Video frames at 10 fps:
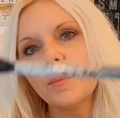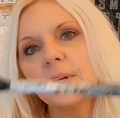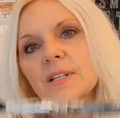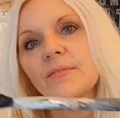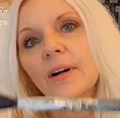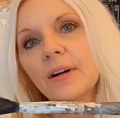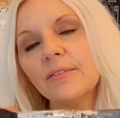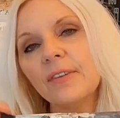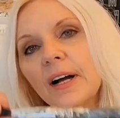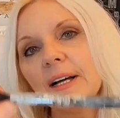but it's very
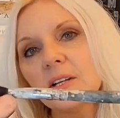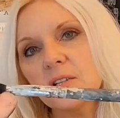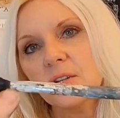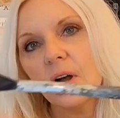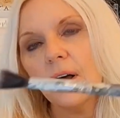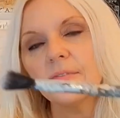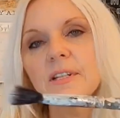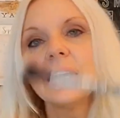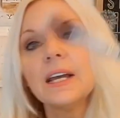fine and soft.